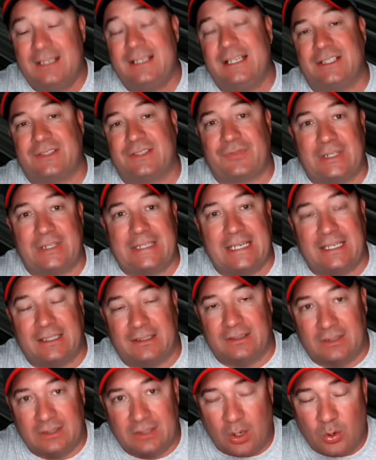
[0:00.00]
is freaking
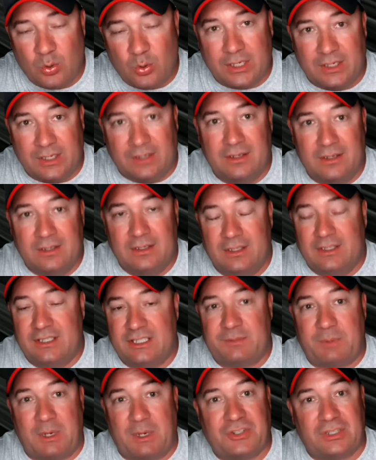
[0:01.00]
loaded,
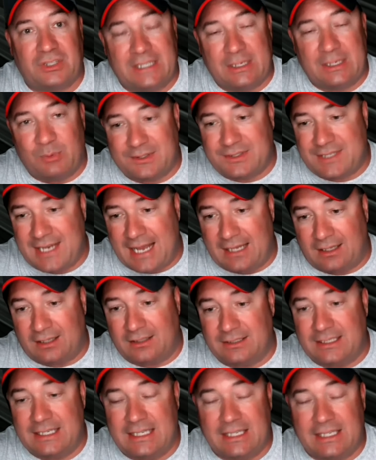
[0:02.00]
especially with
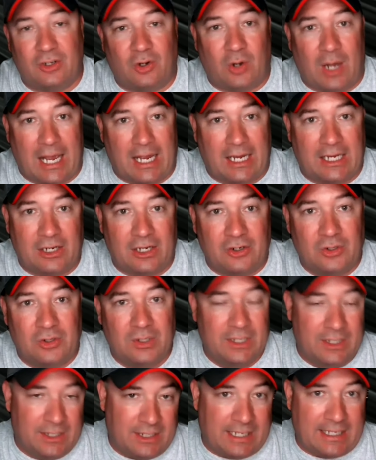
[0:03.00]
talent in Ohio
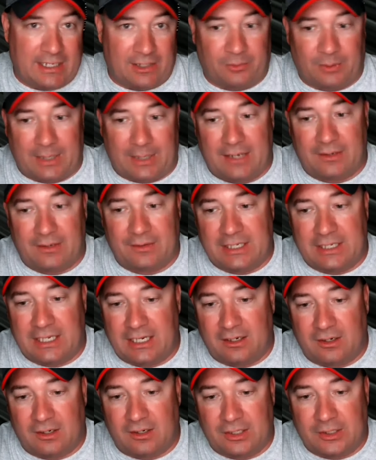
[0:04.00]
and around the
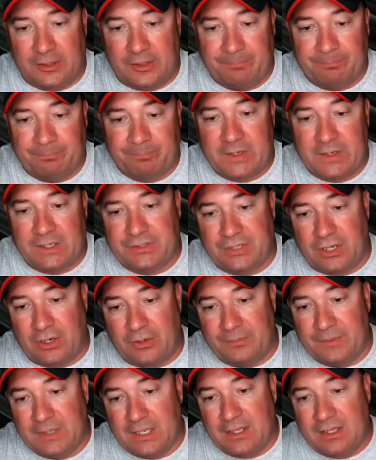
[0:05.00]
area.
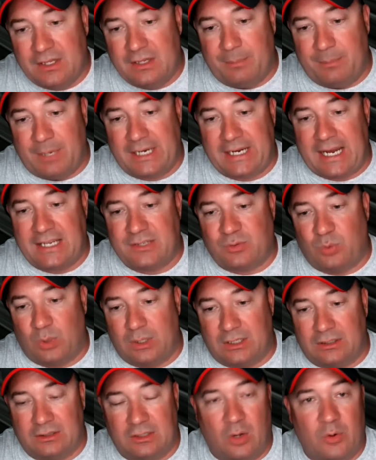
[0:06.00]
So the Buckeyes
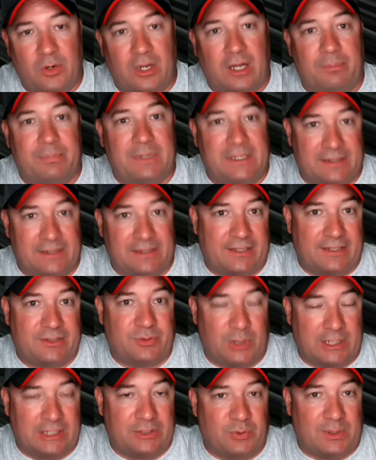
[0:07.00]
want to load up in that
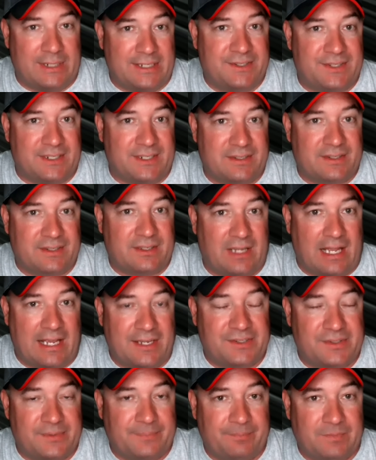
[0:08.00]
2026
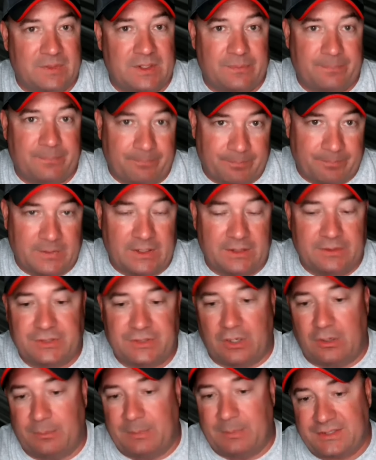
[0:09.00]
class.
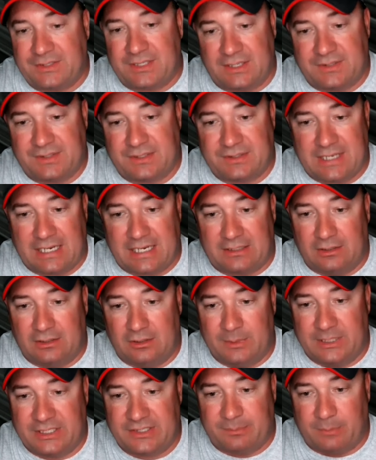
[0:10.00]
So it sense to take a little
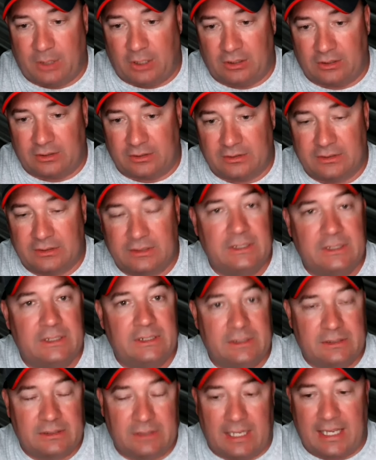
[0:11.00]
bit smaller
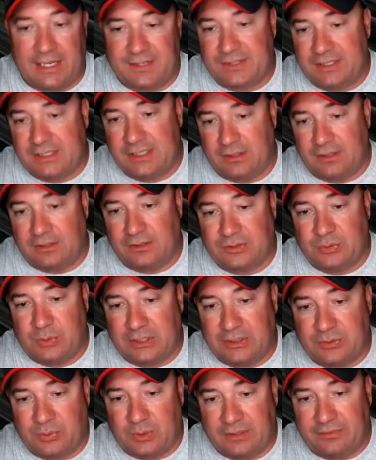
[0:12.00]
class here in
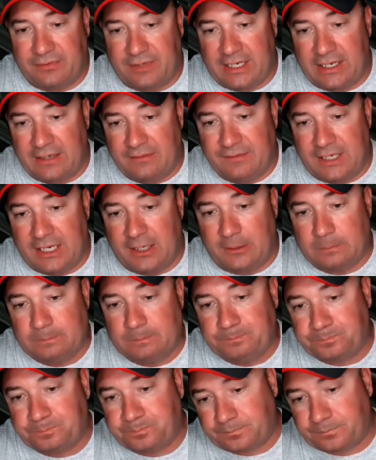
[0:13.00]
2025. Now,
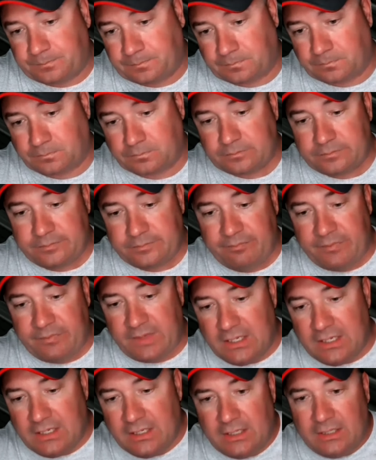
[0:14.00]

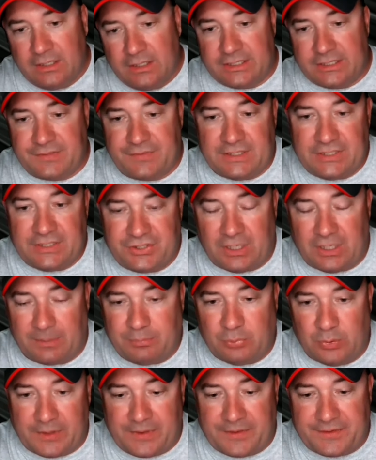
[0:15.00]
let's finish up
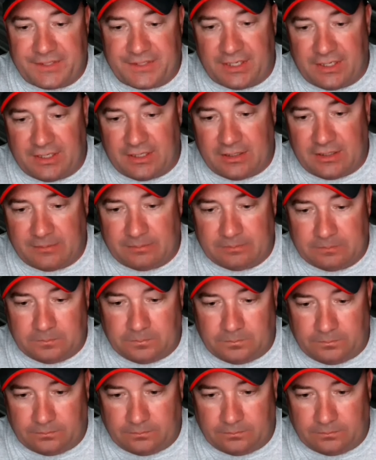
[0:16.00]
with some